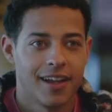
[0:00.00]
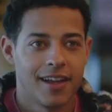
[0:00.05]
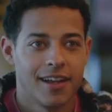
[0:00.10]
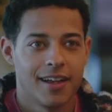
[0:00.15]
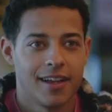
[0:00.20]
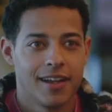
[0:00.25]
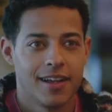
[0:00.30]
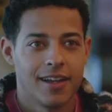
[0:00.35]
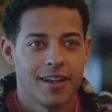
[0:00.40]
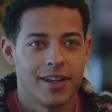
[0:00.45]

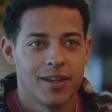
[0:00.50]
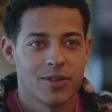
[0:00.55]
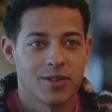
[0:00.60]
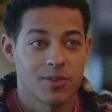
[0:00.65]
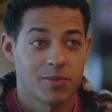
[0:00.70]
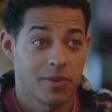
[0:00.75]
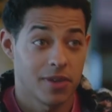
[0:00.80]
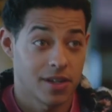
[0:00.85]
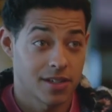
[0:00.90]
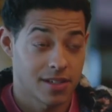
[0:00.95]
Nancy that
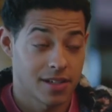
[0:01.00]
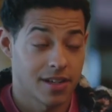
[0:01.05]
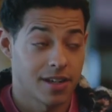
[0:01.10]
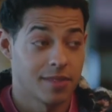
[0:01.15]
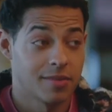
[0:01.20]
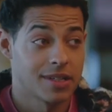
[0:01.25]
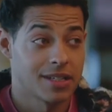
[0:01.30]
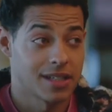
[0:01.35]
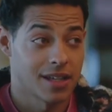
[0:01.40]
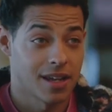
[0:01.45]
one night his
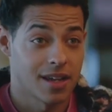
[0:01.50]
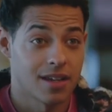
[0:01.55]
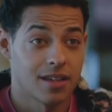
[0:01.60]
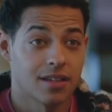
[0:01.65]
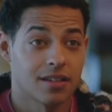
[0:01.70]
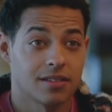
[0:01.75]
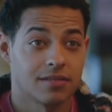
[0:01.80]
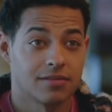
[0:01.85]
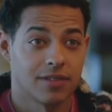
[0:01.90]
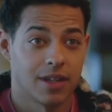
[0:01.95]
mother was
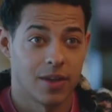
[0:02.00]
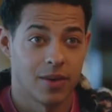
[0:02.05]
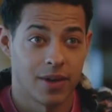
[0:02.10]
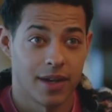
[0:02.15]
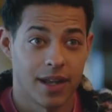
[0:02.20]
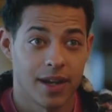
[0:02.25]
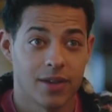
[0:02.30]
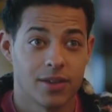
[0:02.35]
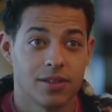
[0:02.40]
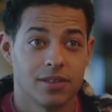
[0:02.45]
gone for the
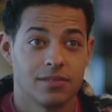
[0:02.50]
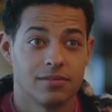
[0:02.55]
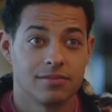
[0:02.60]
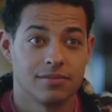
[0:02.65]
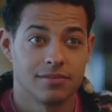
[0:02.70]
weekend.